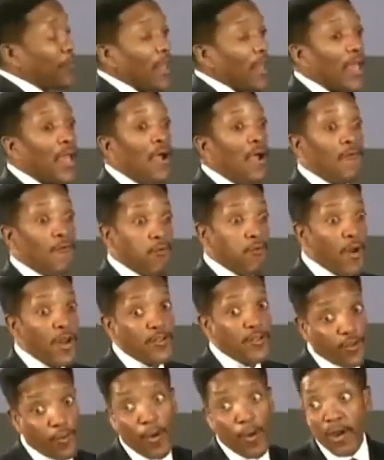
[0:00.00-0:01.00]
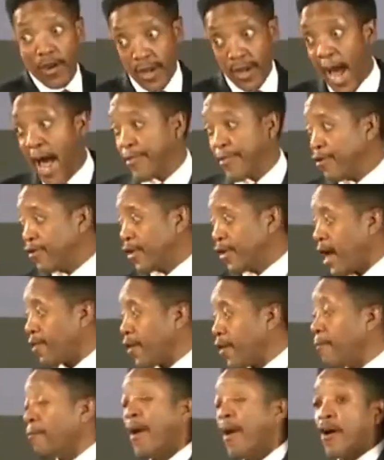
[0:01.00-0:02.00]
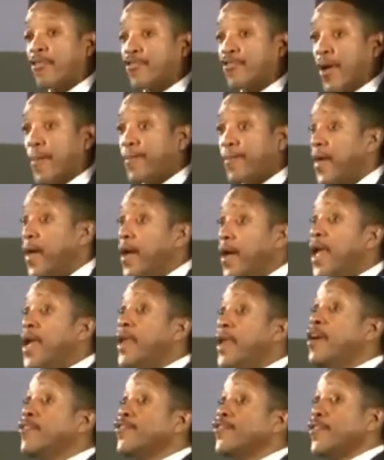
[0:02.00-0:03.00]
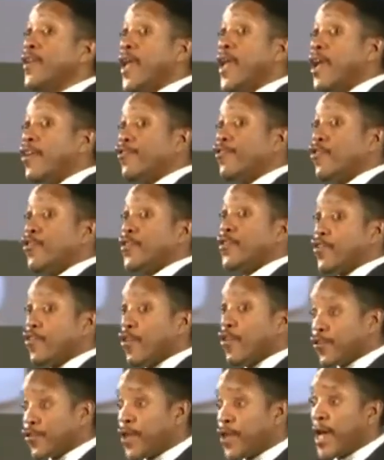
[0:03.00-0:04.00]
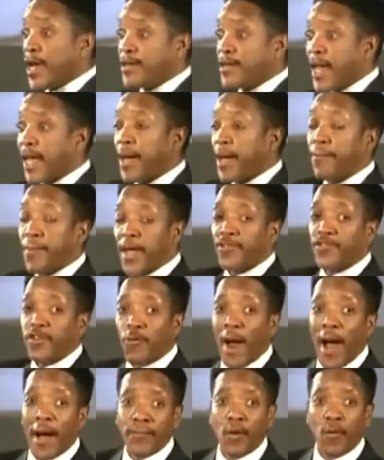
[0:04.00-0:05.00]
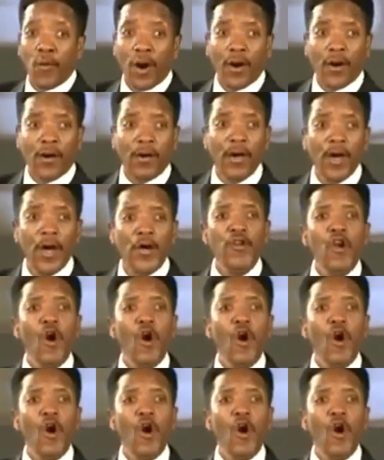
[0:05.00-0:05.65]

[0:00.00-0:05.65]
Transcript: with the French gathering together and marching in issue, the issues that you're seeing taking place around the world.